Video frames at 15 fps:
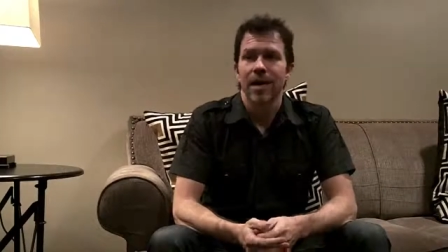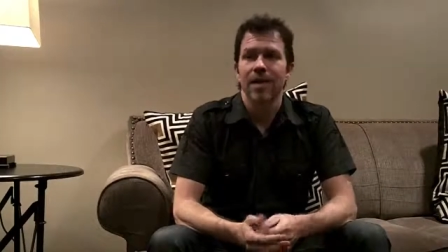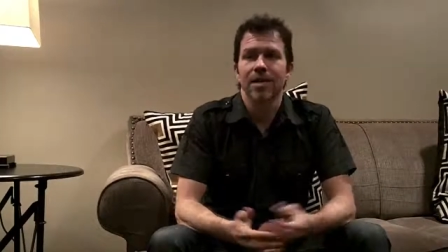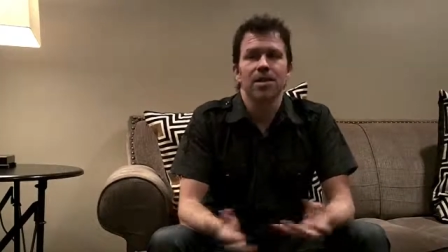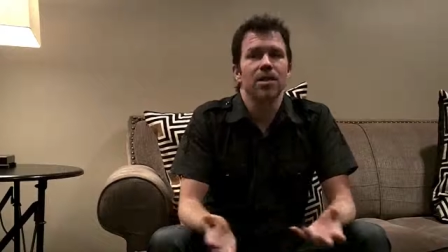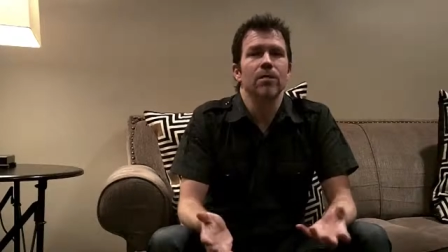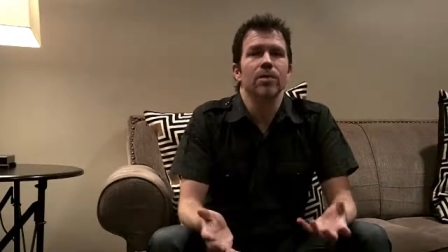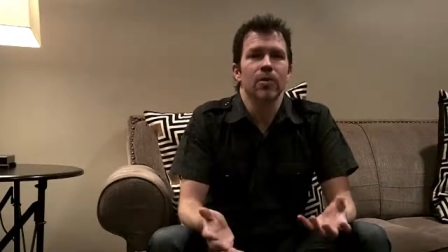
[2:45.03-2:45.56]

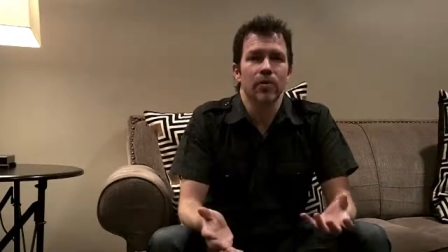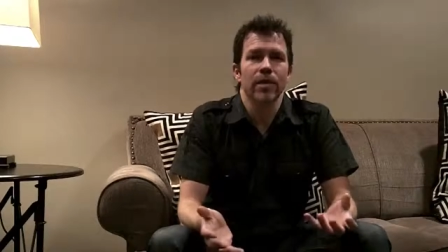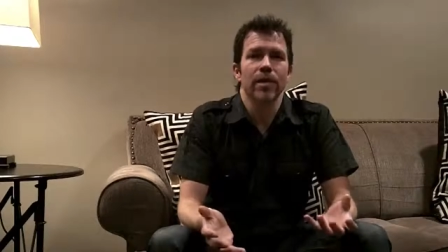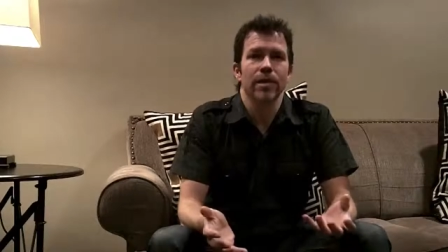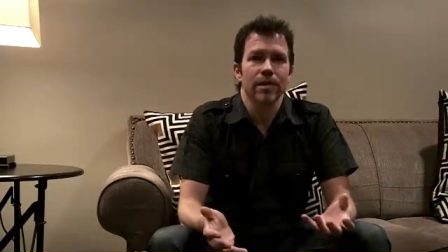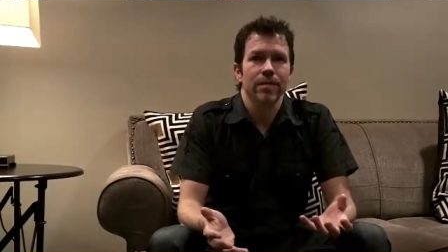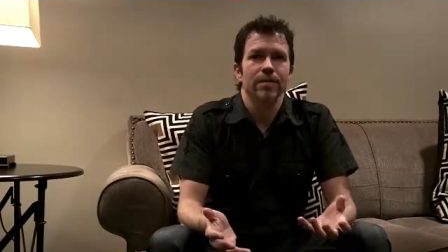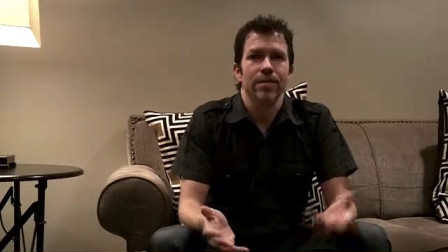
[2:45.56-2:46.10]
And to some
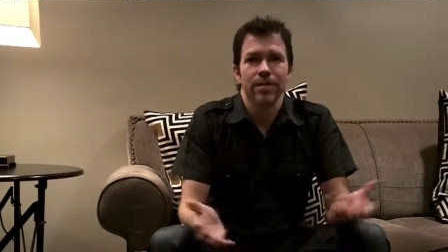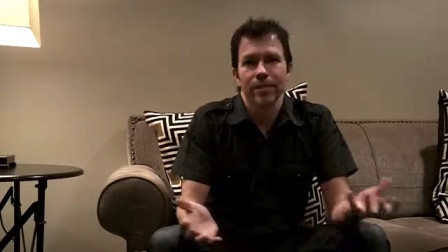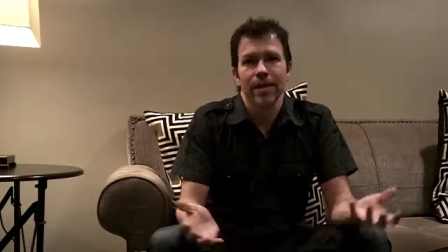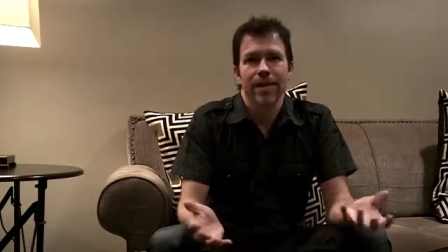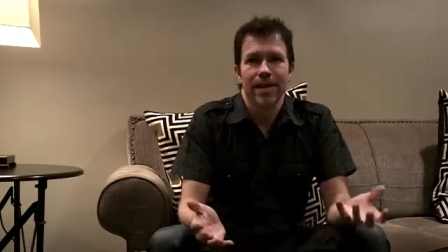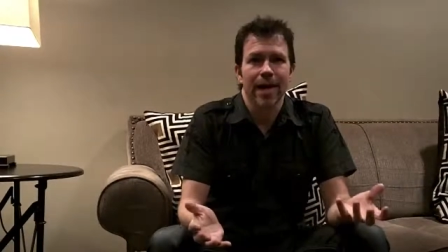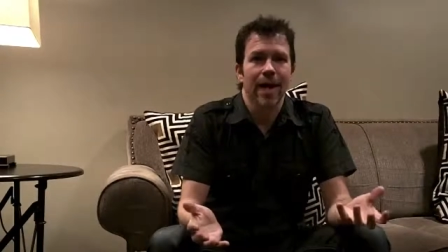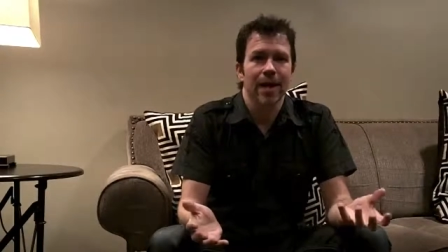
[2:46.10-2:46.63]
degree,
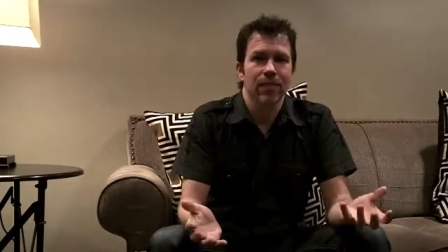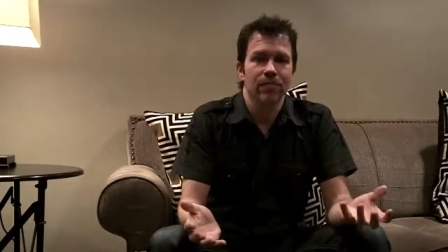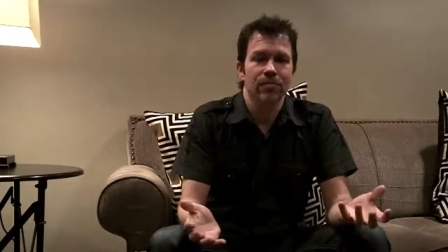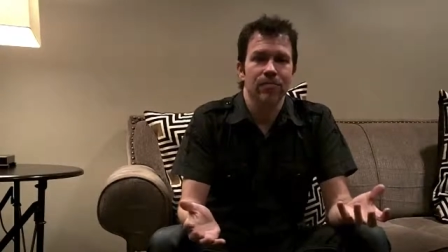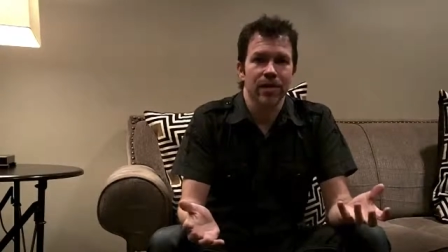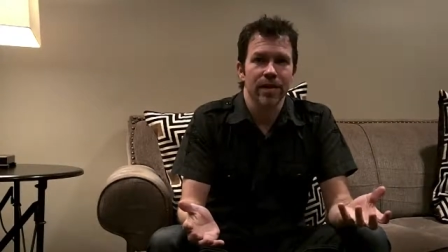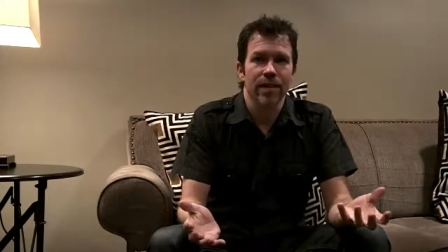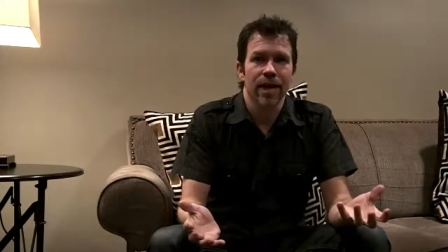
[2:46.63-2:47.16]
it kind
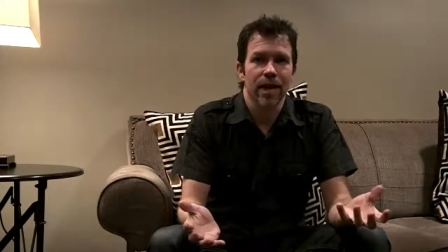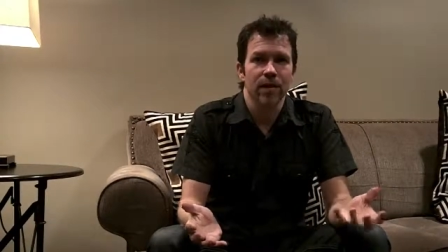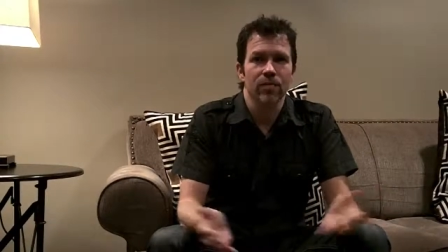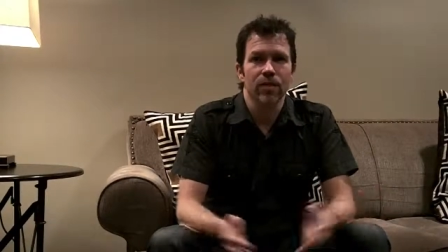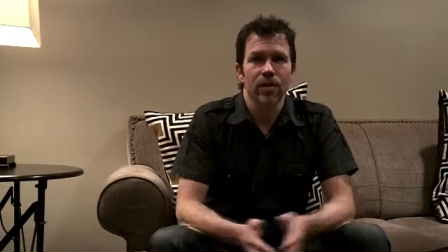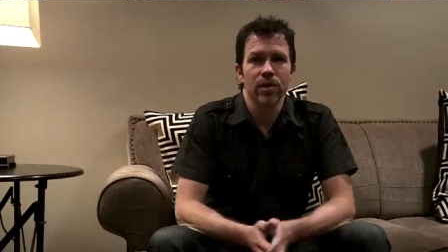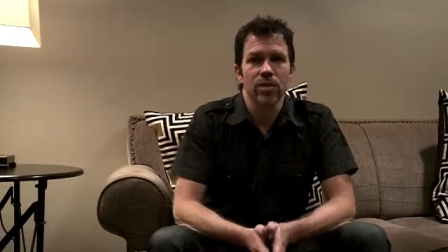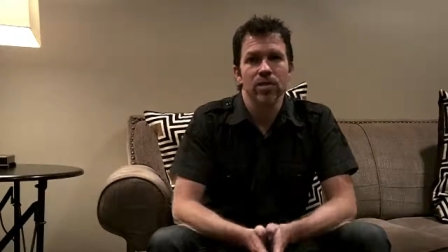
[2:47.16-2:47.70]

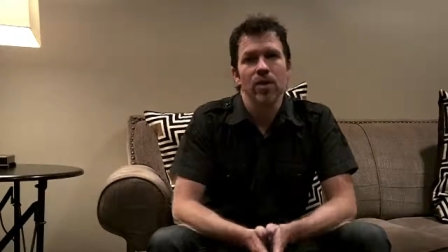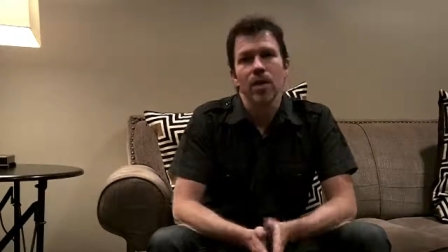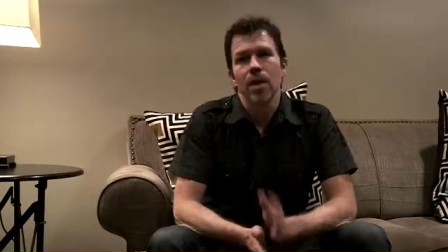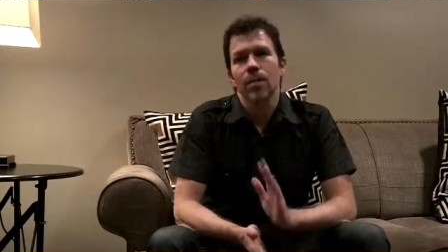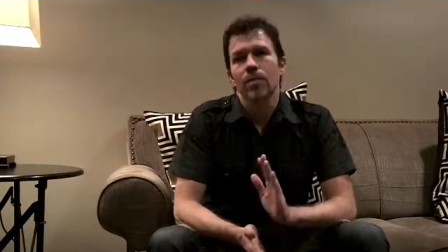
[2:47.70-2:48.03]
of is.